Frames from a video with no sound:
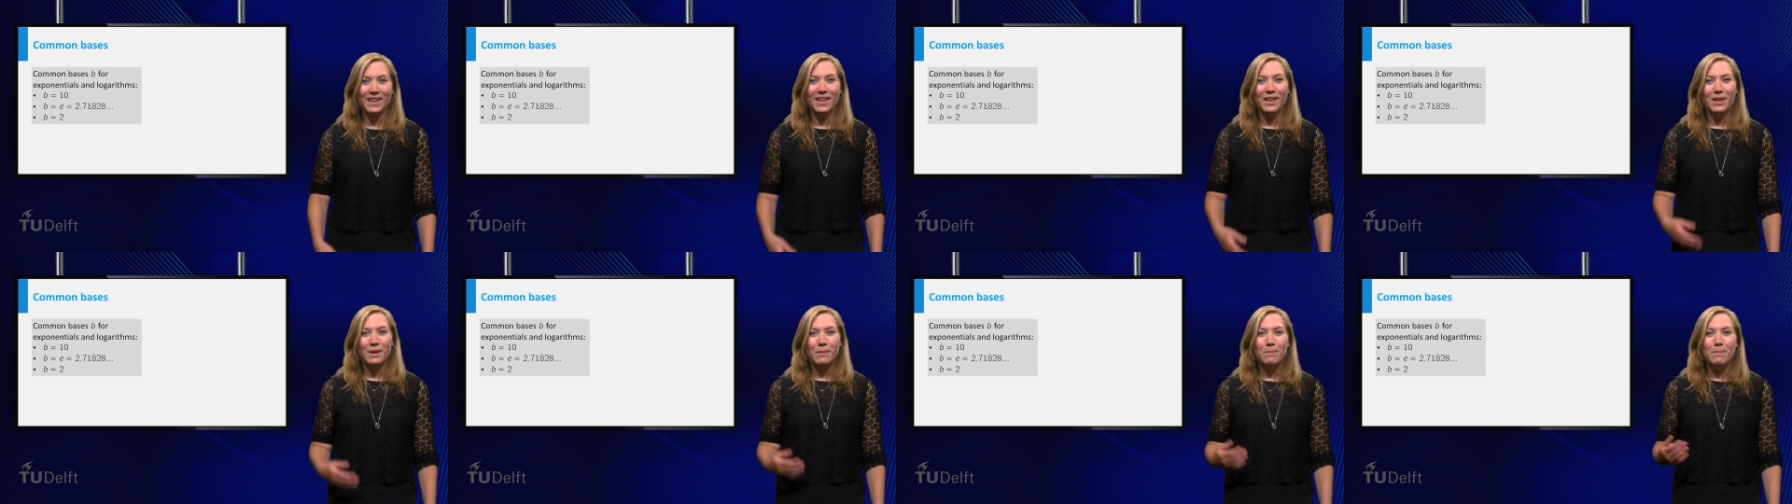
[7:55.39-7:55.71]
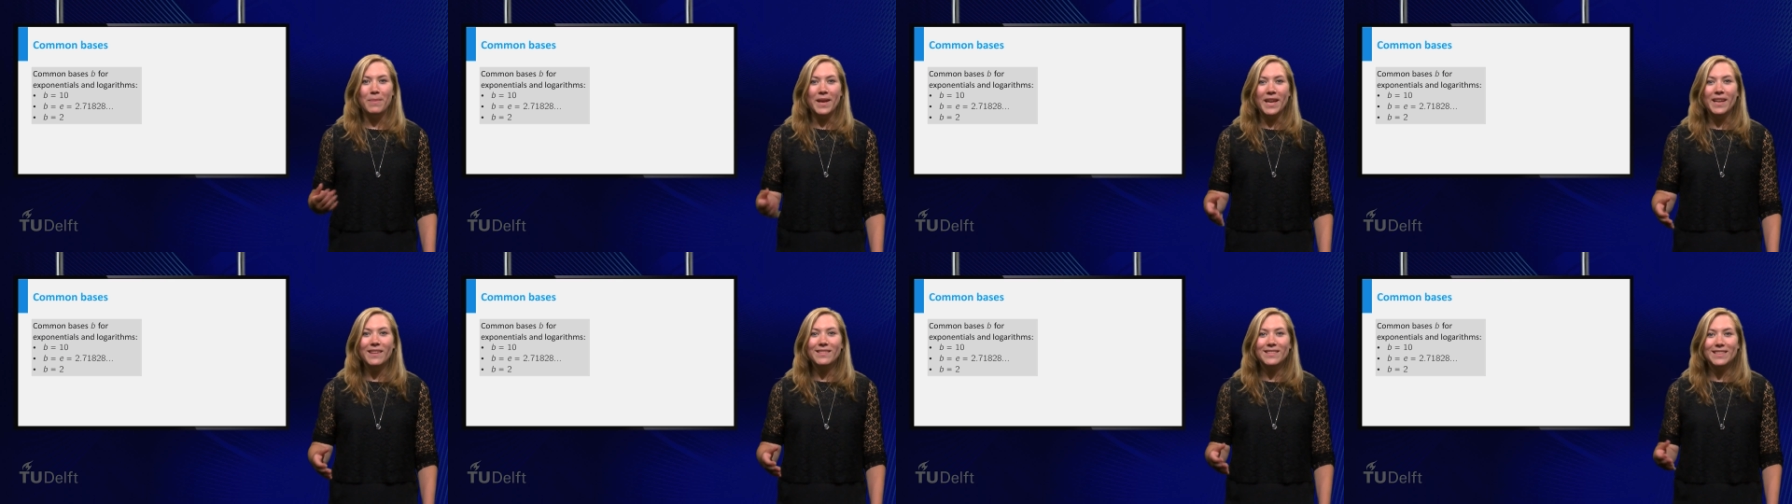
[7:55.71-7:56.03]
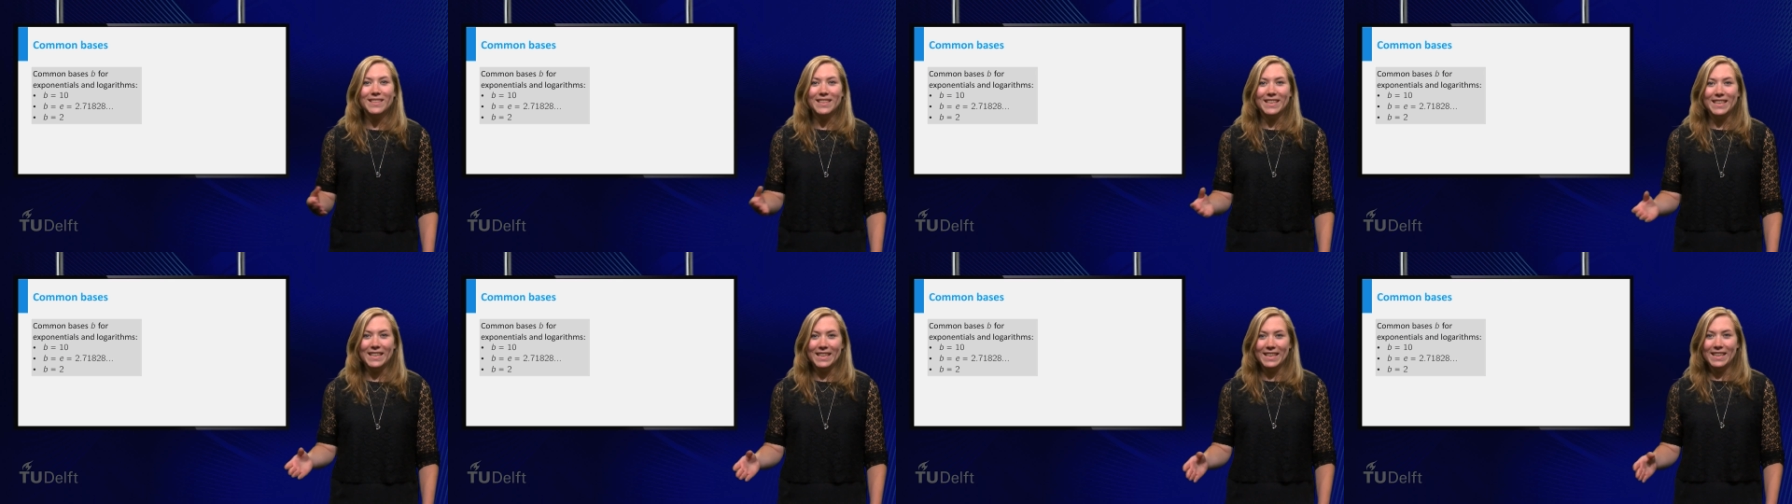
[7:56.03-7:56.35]
The base
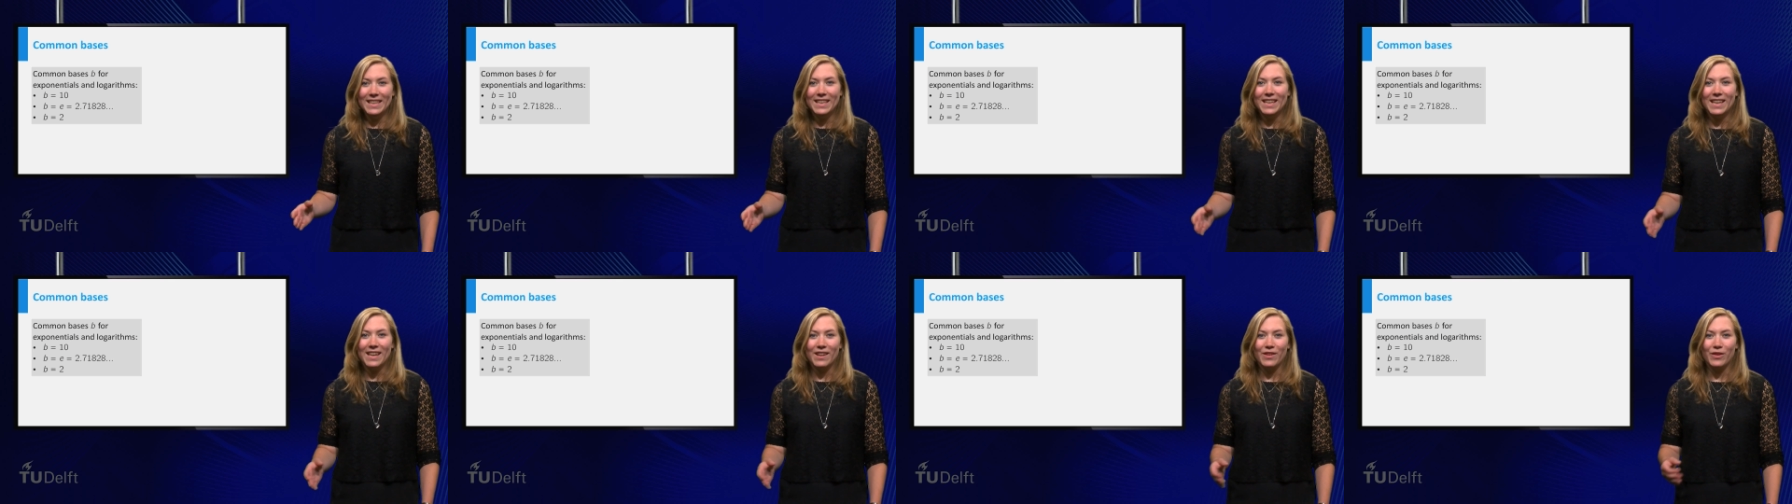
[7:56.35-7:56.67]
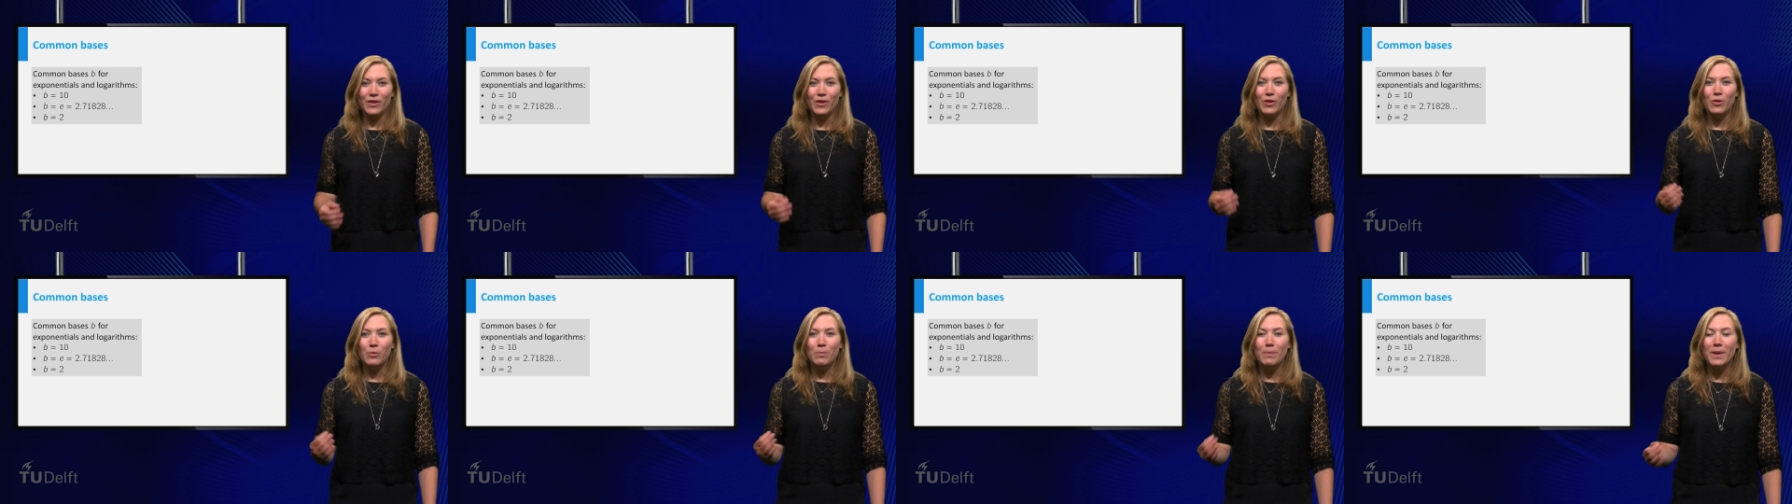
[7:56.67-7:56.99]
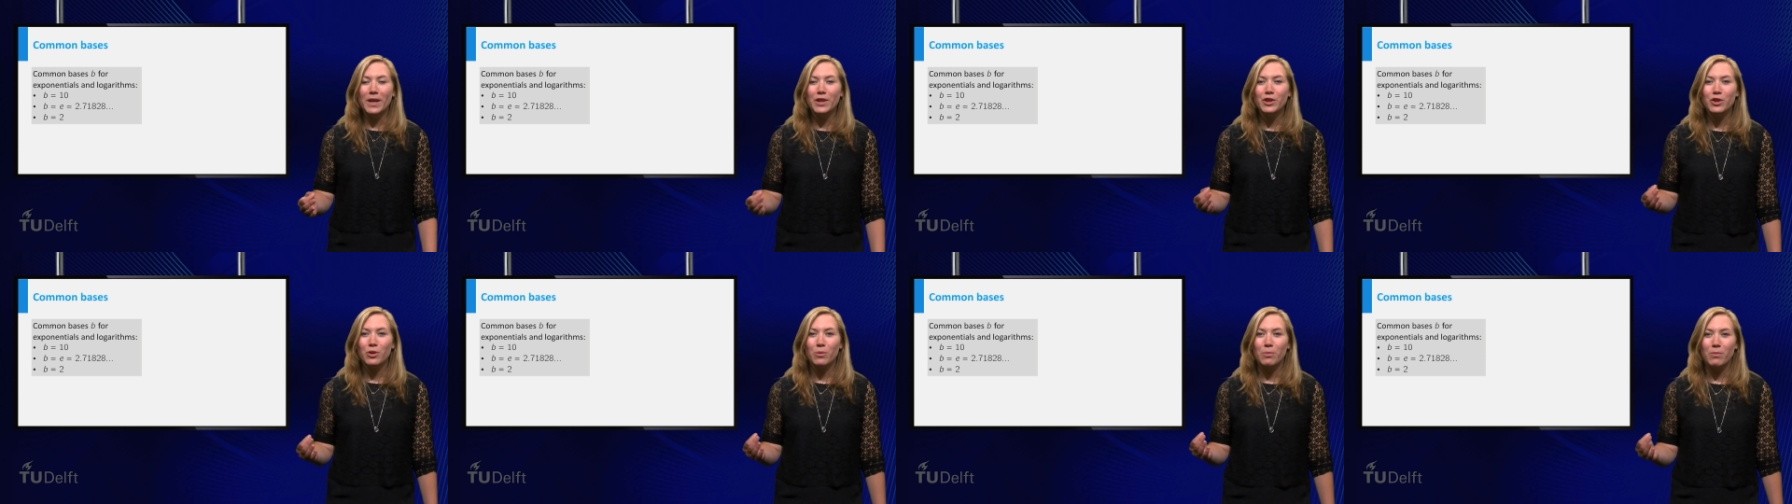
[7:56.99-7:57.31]
e has the
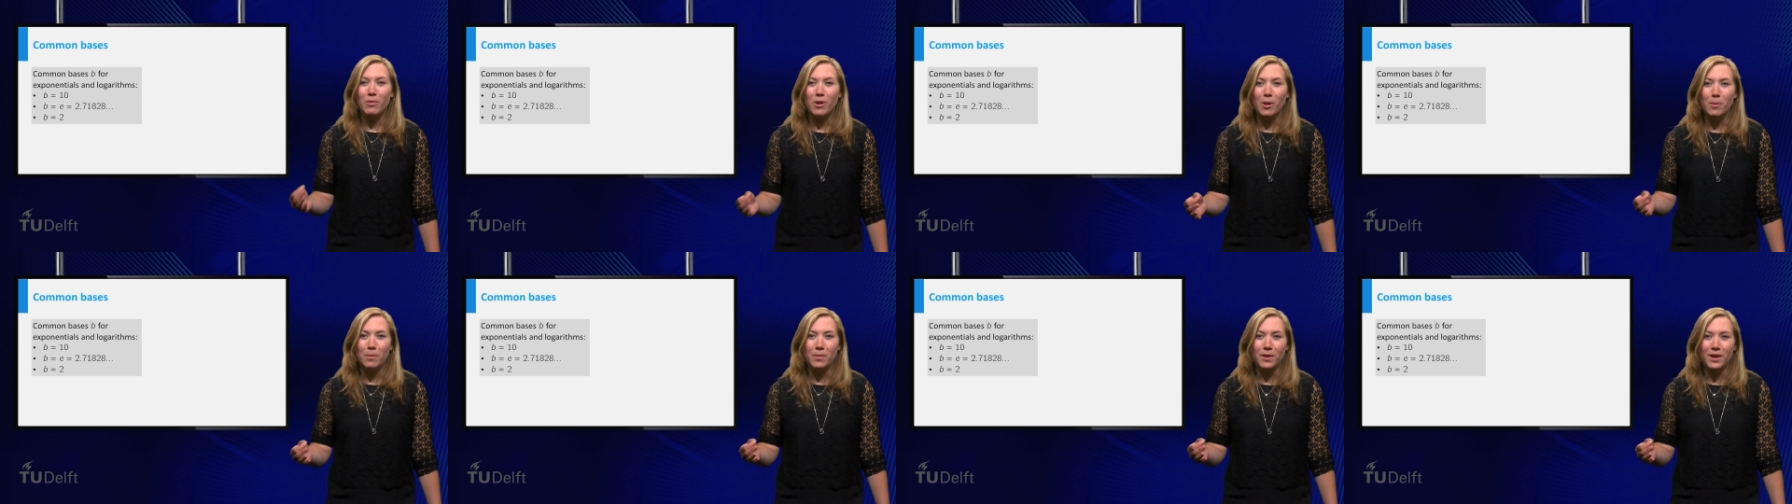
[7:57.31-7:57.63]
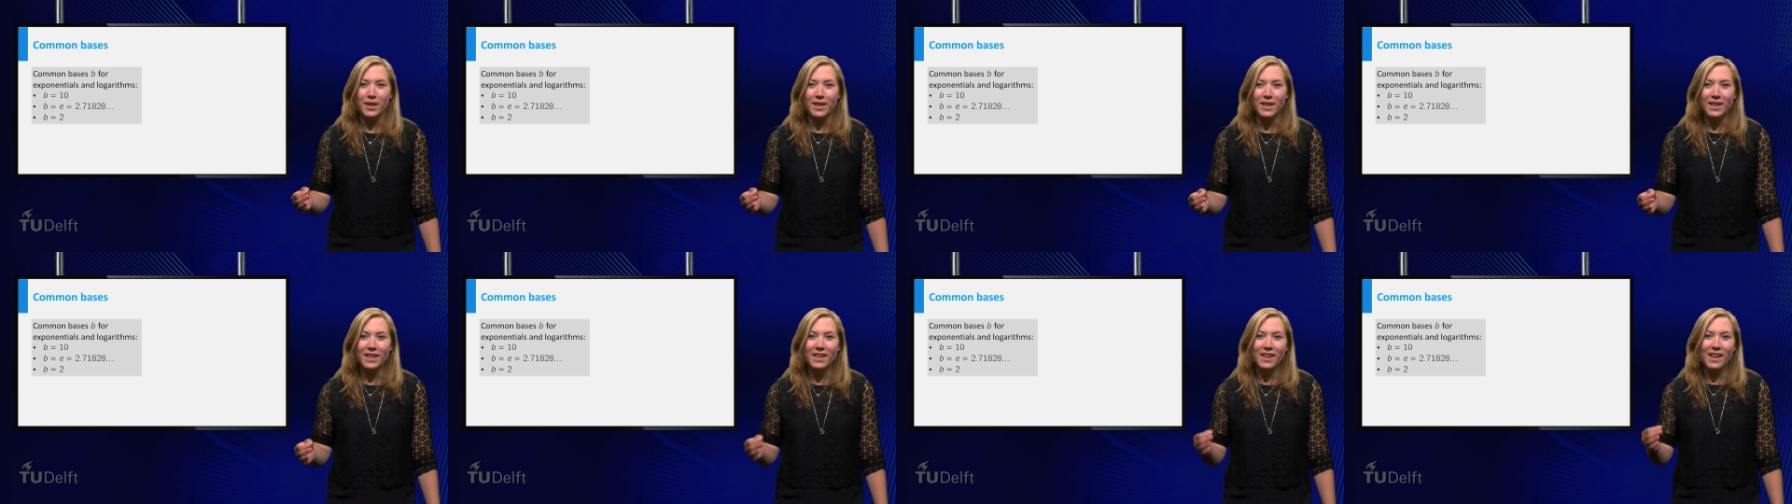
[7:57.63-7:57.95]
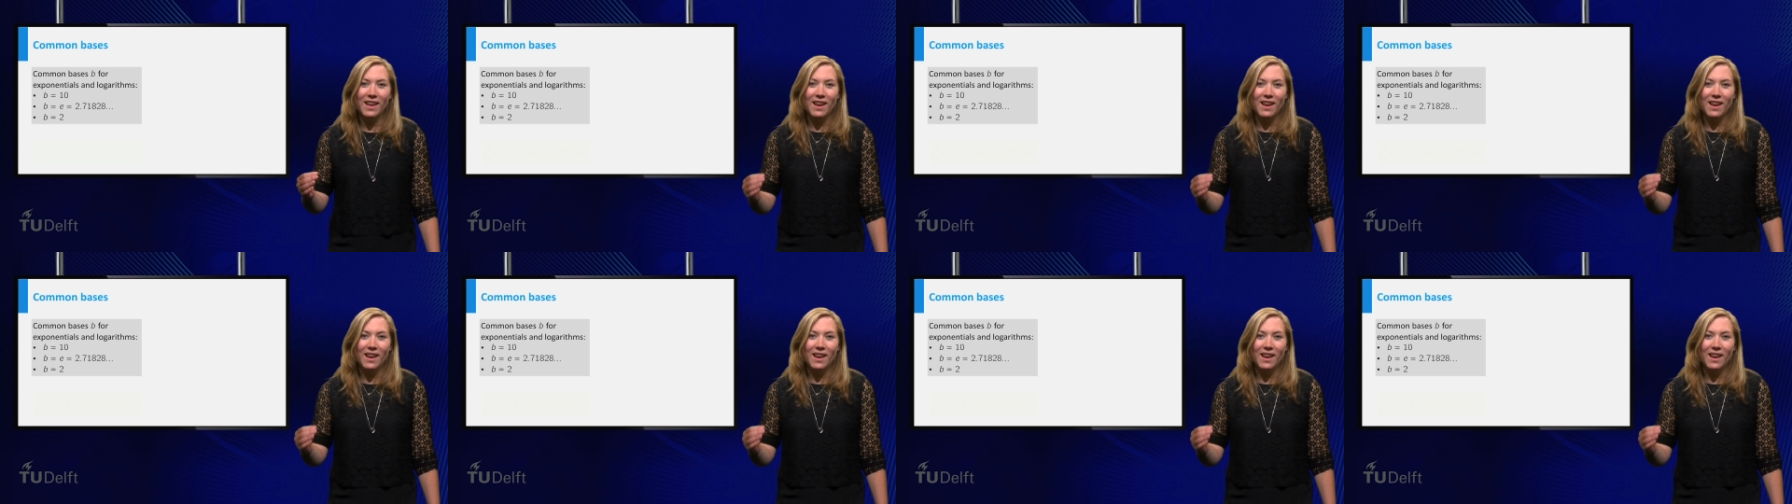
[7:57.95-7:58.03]
special property